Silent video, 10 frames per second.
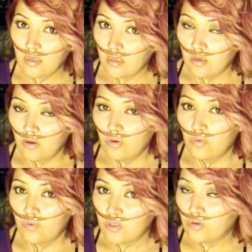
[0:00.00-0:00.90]
thing
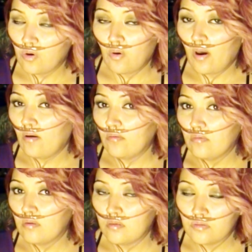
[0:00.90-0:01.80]
when you go
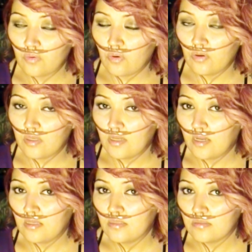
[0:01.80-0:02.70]
out of this
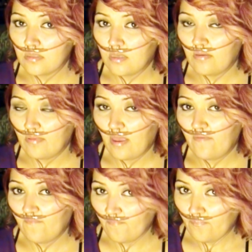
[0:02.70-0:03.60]
world, and that is to
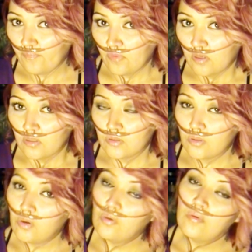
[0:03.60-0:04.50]
give life.
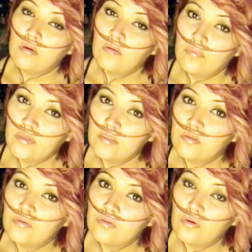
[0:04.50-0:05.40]
So
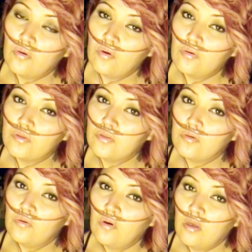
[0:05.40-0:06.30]
please do so.
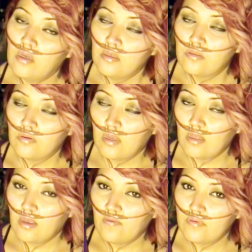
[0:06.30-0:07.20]
Go to
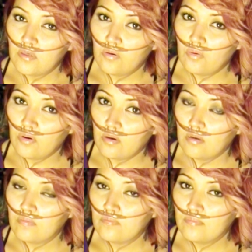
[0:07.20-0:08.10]

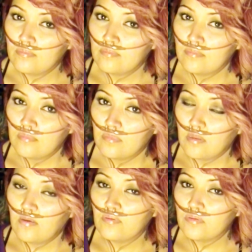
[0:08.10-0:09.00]
donatelife.org
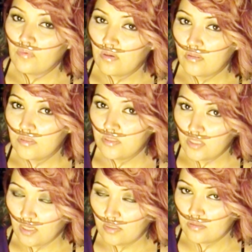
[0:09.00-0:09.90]
and give someone
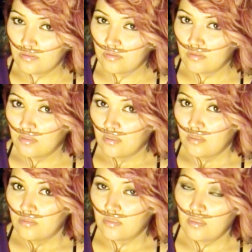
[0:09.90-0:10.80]
else a chance
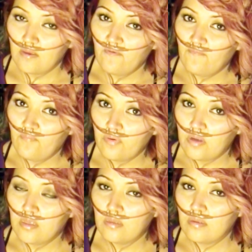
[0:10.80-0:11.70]
to live,
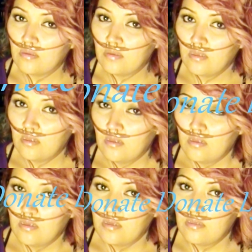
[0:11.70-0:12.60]
breathe,
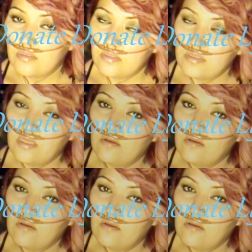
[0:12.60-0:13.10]
and